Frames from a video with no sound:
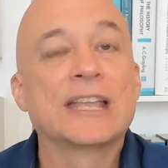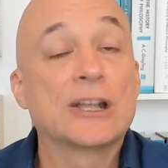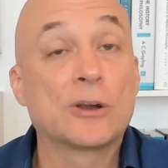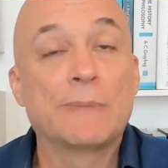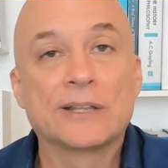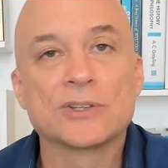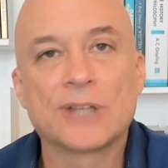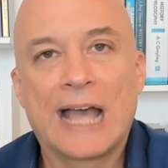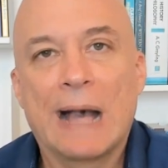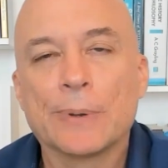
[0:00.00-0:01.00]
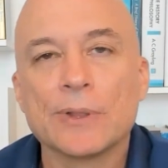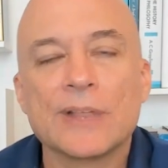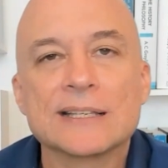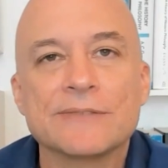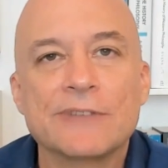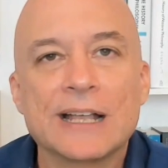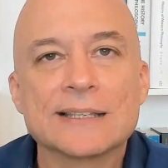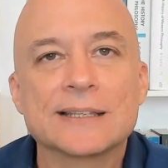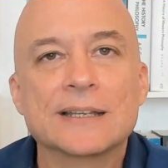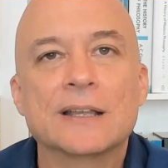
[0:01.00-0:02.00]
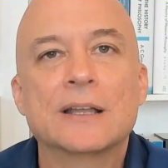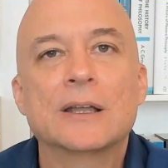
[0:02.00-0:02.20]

incremental capital that's invested,